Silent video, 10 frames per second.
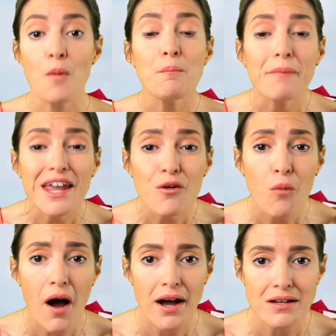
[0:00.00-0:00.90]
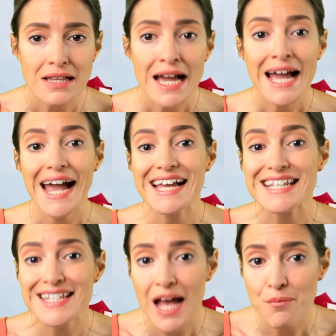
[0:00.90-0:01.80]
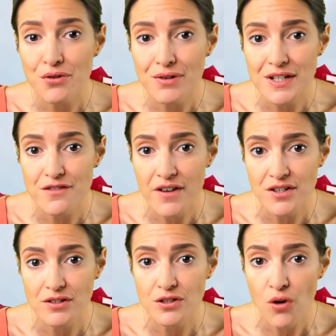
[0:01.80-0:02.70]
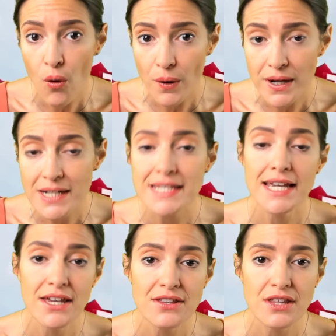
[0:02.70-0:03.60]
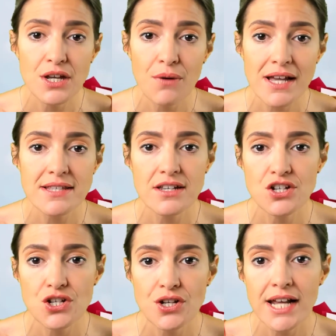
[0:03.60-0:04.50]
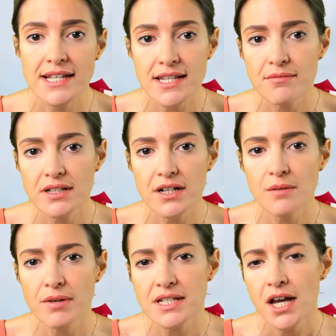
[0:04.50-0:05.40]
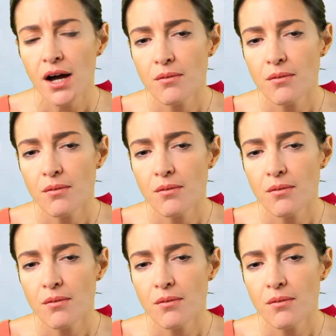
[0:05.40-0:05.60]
Meanwhile, a separate federal court in the US issued a similar but